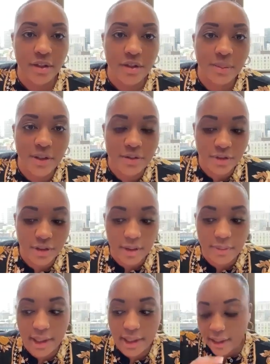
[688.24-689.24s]
thank you so much for
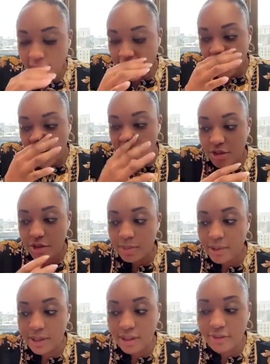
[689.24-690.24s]
that, Ryan. I do
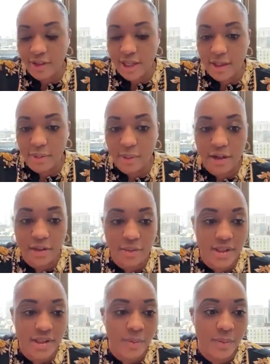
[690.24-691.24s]
believe that part of
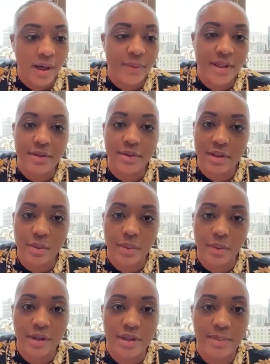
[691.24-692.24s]
the reason why we do this
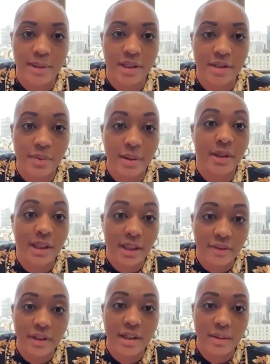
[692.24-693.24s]
work is because we
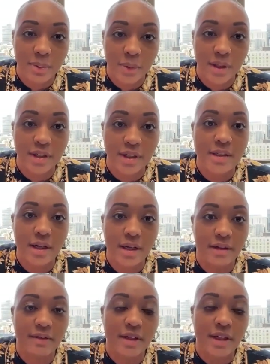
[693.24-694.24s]
believe in the importance
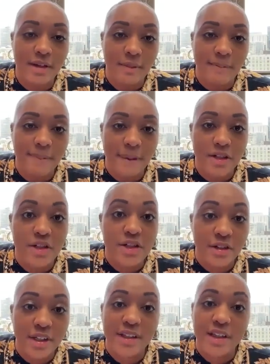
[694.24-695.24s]
of
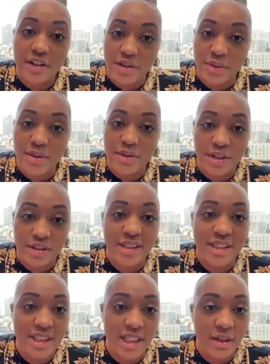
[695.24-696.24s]
ensuring that our students are
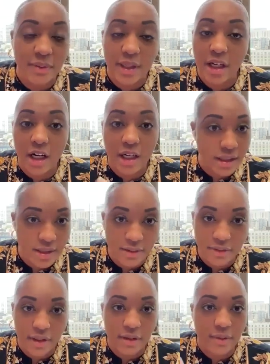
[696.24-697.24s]
succeeding regardless
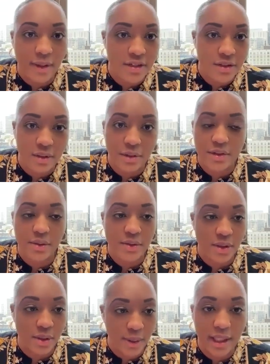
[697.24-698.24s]
of their racial or
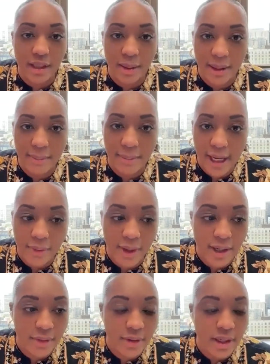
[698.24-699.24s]
socioeconomic
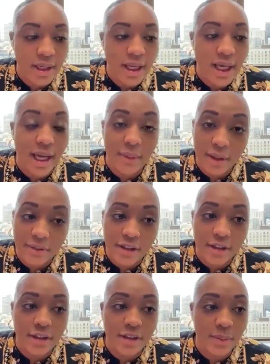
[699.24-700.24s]
background.
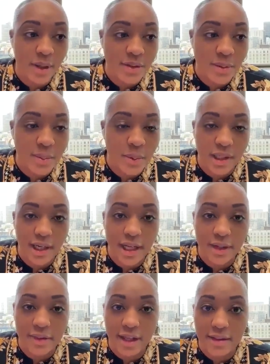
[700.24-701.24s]
However, you also pointed
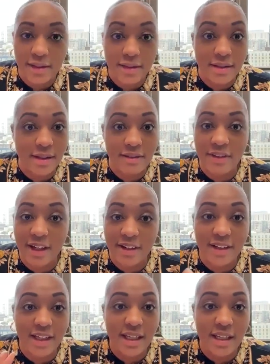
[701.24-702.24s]
out that this is a
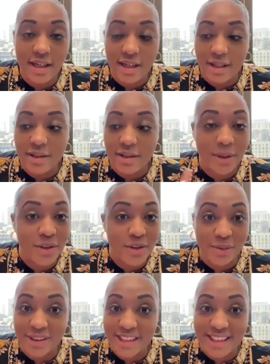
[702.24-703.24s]
very
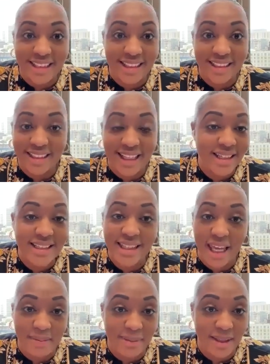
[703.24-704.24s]
tumultuous
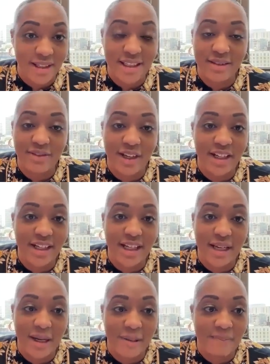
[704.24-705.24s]
landscape. It's
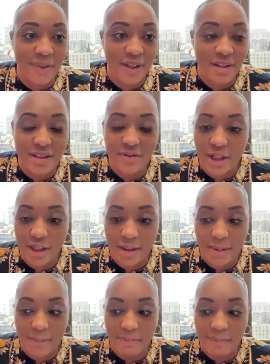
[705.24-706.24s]

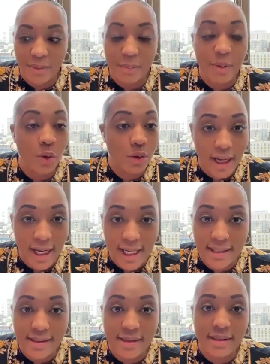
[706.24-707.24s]
very
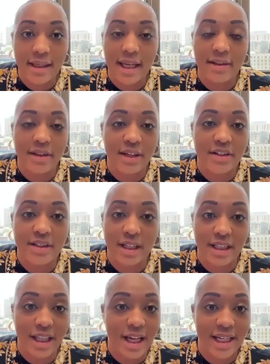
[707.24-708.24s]
polarized, and there's
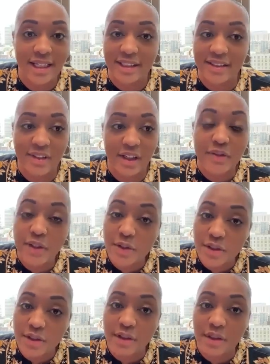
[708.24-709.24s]
a lot of
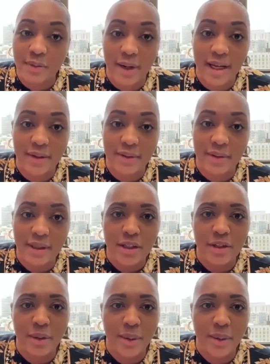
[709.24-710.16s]
confusion around,